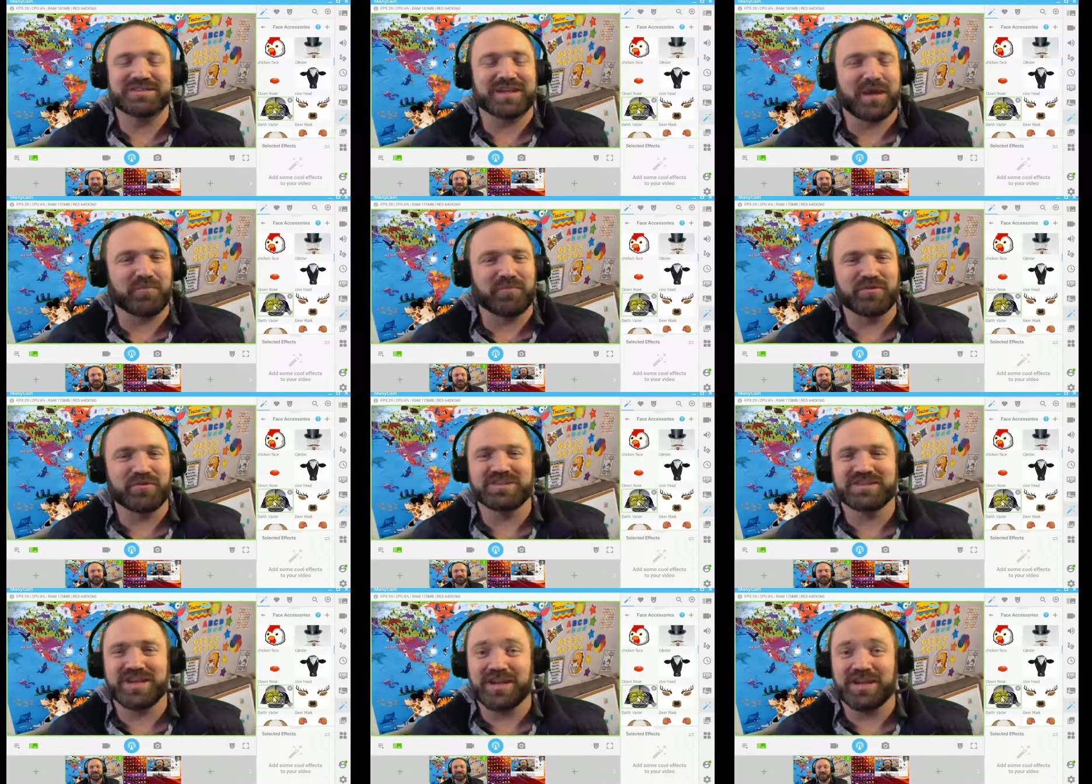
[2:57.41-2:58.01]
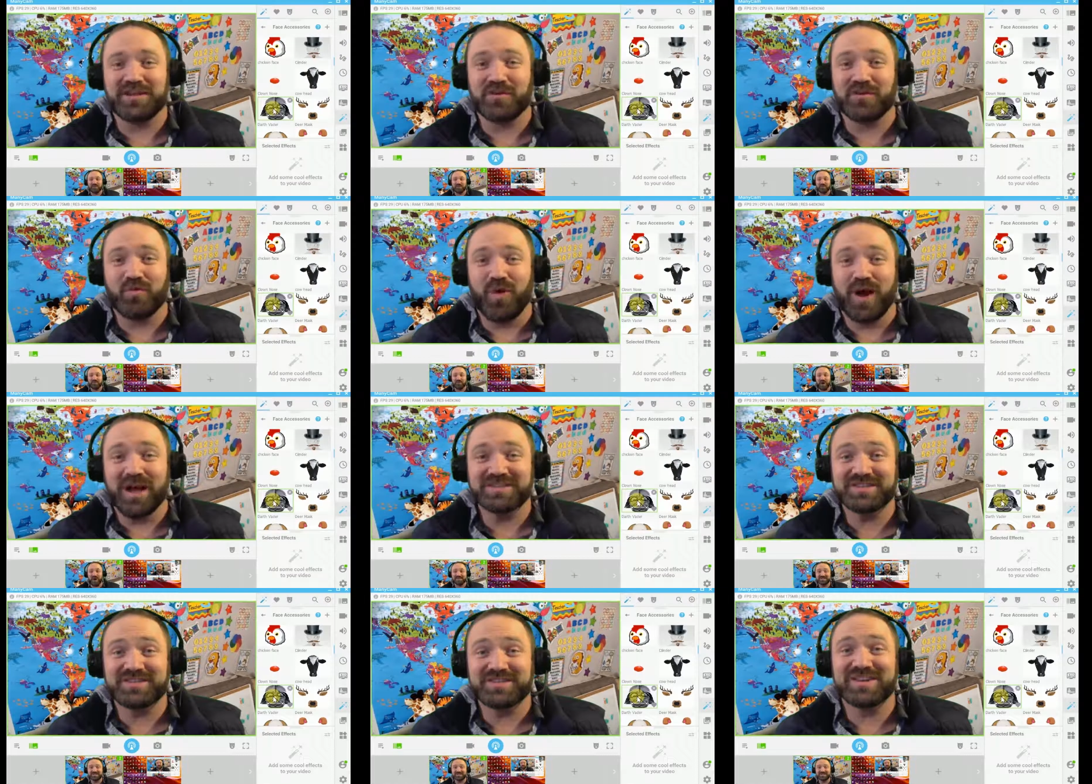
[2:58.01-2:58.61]
I appreciate you
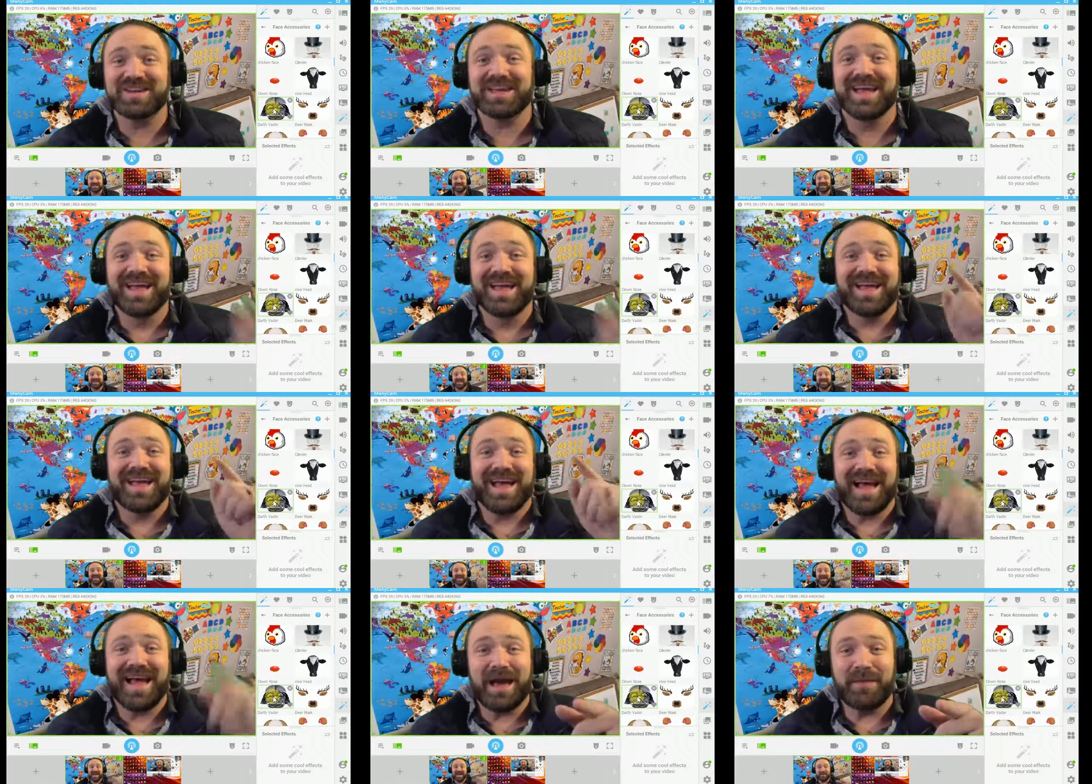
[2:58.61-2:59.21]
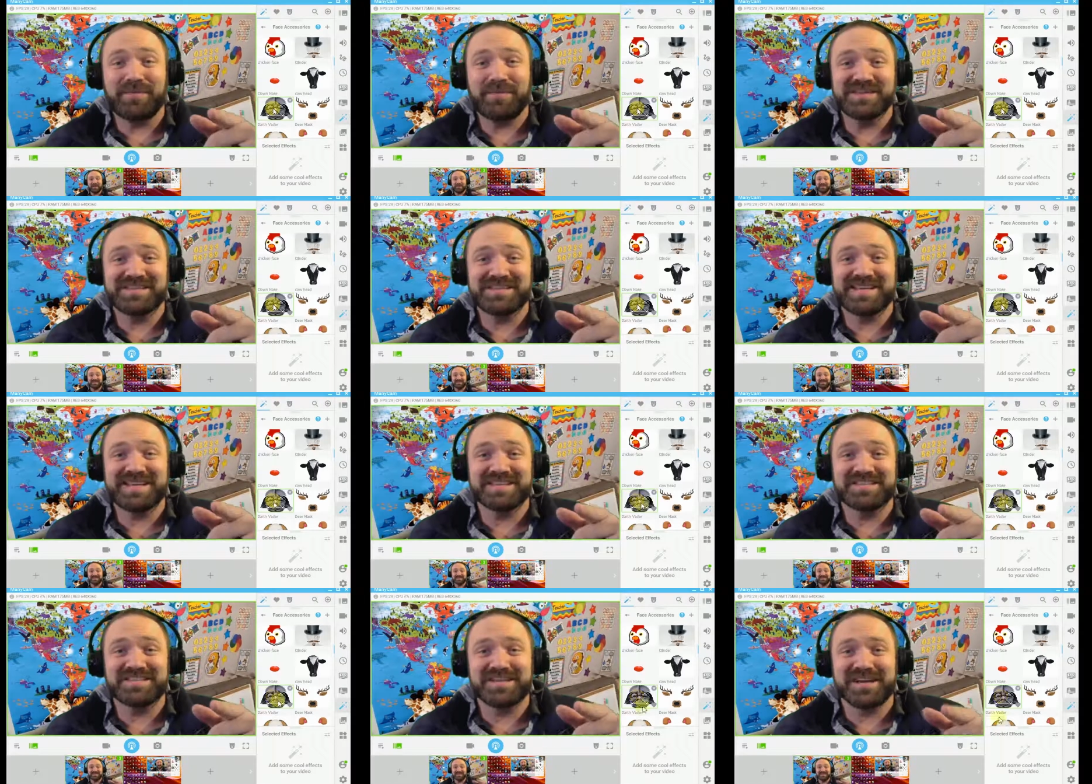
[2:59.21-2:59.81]
watching. Happy
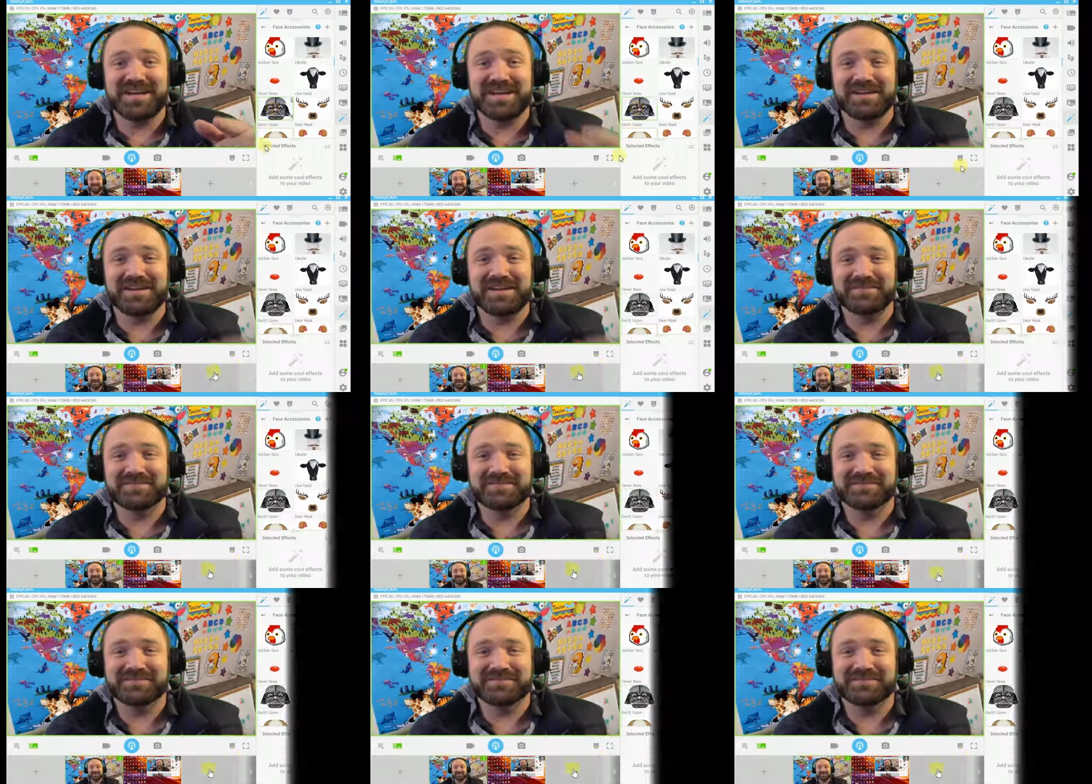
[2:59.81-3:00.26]
teaching!